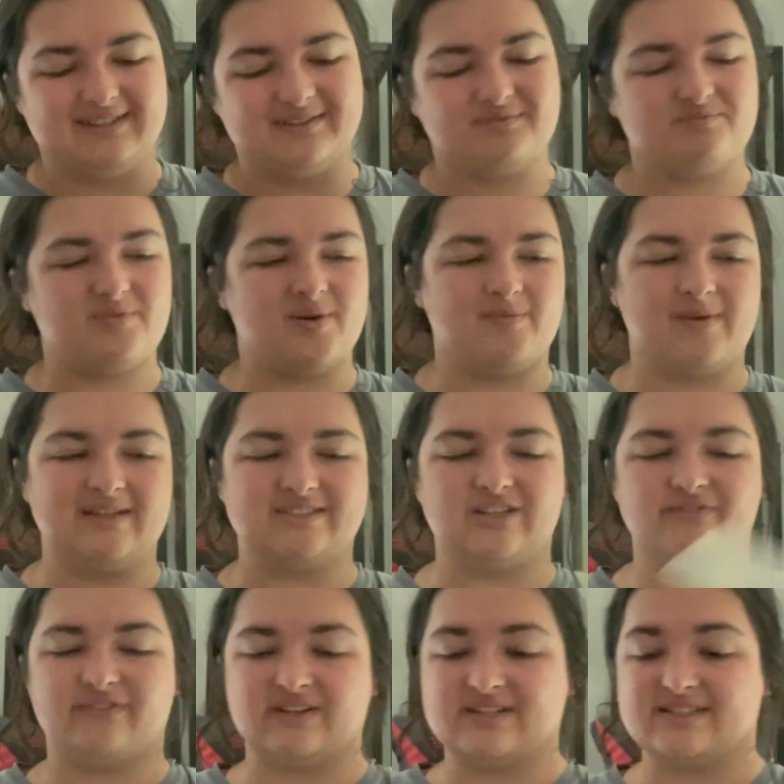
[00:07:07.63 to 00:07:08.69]
put
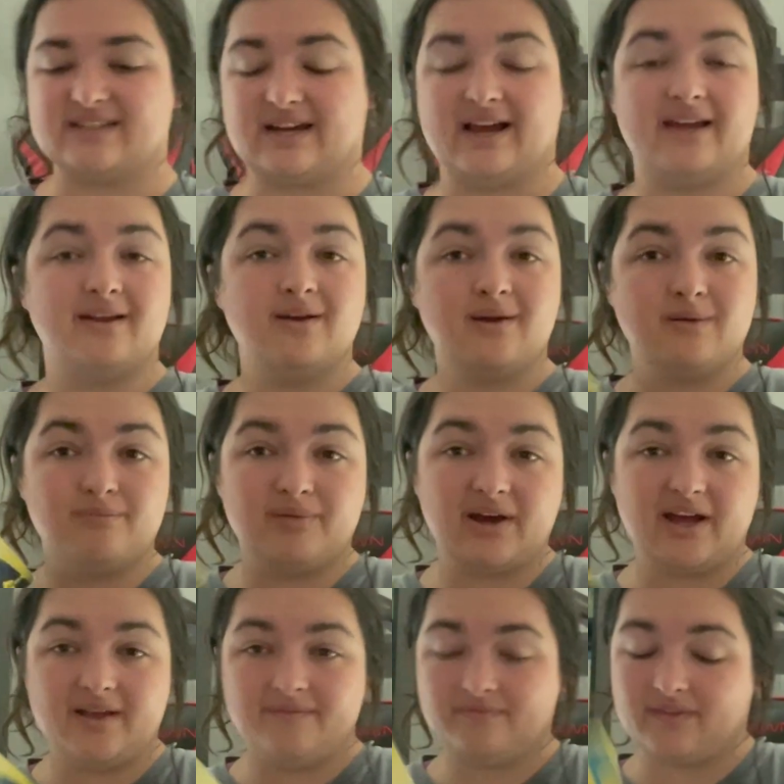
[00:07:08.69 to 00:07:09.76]
myself on the side.
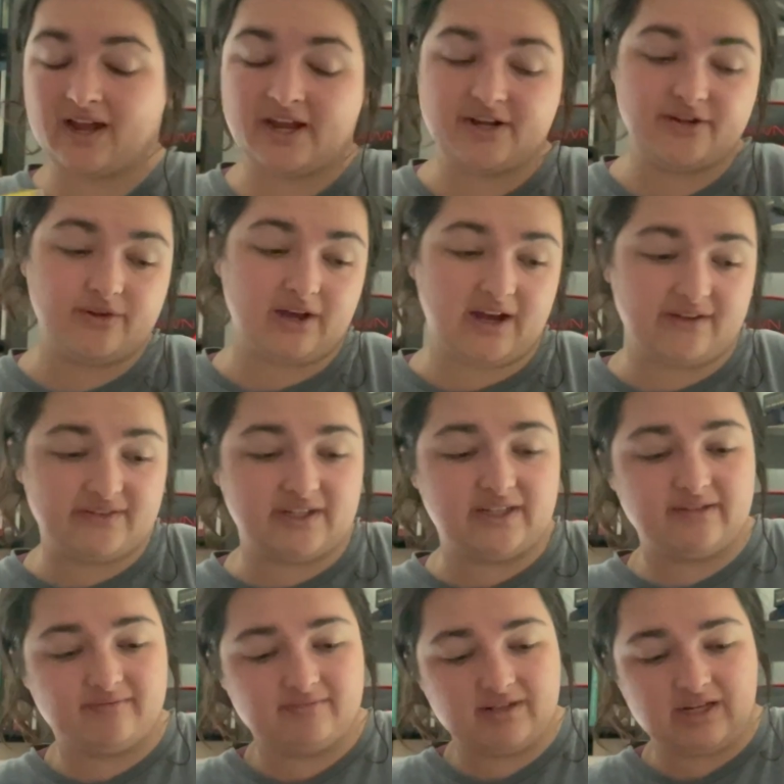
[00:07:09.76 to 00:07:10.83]
But I do have
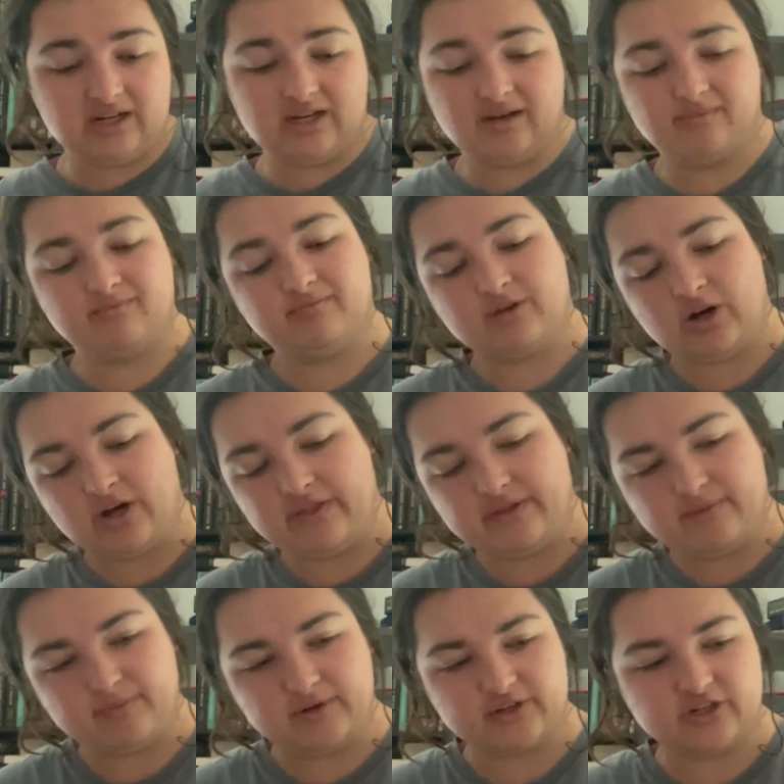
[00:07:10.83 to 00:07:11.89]
it on the
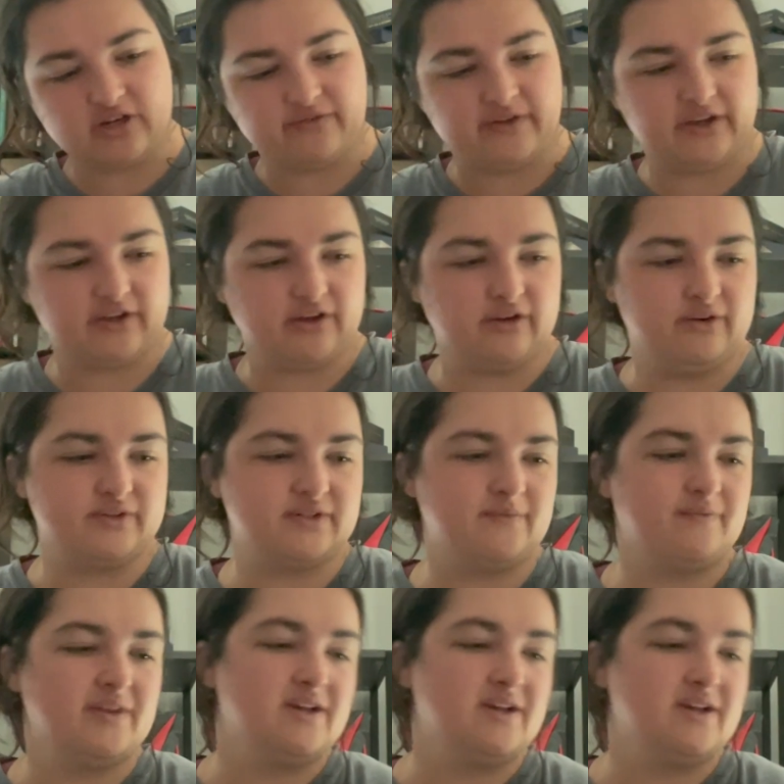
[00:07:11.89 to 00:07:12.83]
bookshelf. It goes.